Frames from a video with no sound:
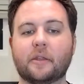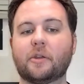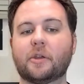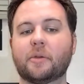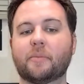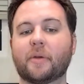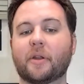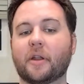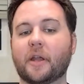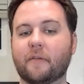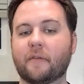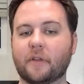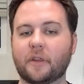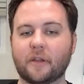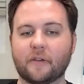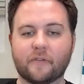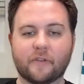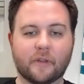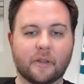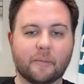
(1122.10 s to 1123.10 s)
Then you can bet on
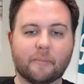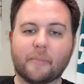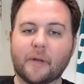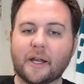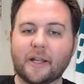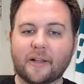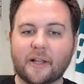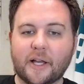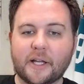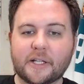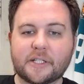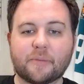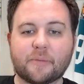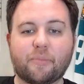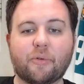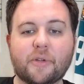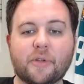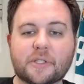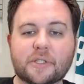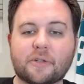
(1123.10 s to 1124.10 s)
everything from the money line to
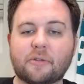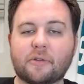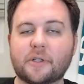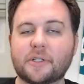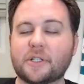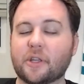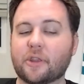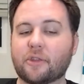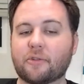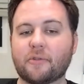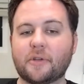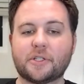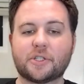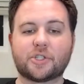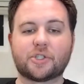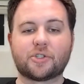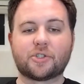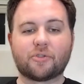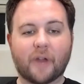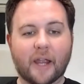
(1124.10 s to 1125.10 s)
points scored to
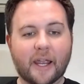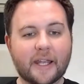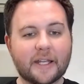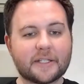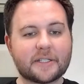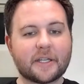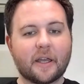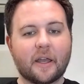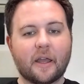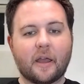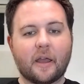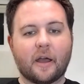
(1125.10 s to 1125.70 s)
threes drained.